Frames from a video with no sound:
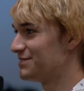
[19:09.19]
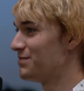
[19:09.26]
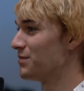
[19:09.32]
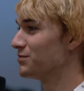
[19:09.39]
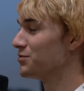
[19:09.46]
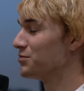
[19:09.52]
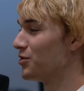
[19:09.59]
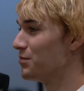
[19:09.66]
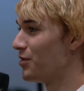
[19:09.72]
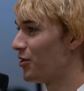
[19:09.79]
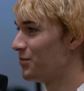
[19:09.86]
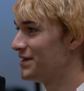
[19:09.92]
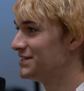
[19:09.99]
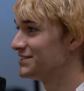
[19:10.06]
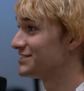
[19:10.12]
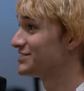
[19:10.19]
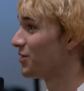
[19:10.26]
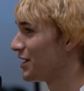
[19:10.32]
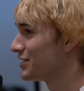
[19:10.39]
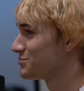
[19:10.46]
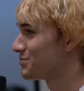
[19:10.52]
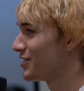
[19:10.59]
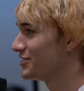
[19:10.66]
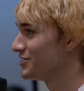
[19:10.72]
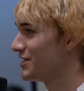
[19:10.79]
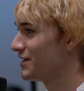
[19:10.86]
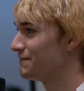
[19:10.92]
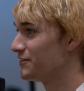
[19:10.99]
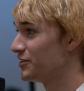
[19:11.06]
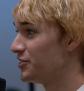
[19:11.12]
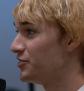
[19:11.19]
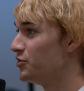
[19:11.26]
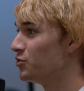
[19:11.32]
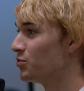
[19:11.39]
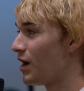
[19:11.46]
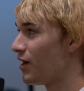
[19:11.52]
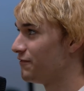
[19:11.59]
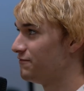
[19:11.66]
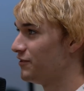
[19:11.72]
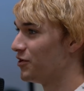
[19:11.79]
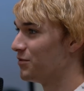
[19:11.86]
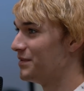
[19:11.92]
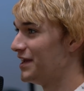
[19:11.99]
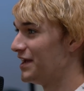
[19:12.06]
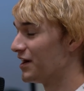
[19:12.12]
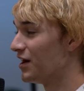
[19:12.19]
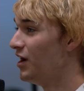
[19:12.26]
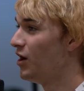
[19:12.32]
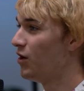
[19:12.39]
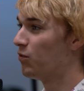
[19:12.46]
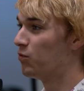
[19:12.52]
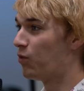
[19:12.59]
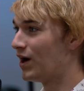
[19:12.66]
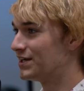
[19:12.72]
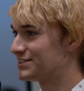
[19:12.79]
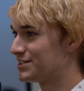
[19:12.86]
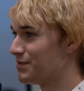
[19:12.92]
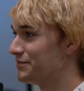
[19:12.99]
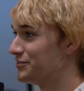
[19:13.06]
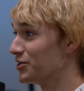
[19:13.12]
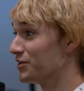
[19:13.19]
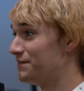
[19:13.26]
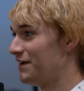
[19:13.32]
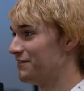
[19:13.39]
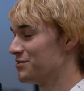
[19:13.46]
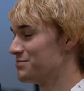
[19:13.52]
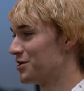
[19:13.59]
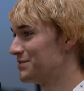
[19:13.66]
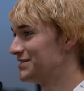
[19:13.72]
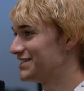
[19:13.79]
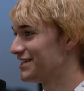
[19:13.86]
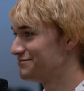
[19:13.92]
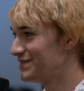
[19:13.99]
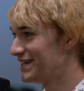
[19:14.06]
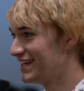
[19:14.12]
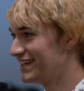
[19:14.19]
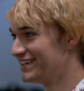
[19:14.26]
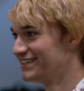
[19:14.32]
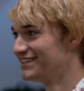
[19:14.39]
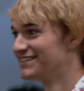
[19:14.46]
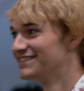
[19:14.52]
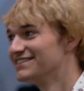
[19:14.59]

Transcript: and memorable moments. So I was wondering for you while filming what some of your favorite moments have been.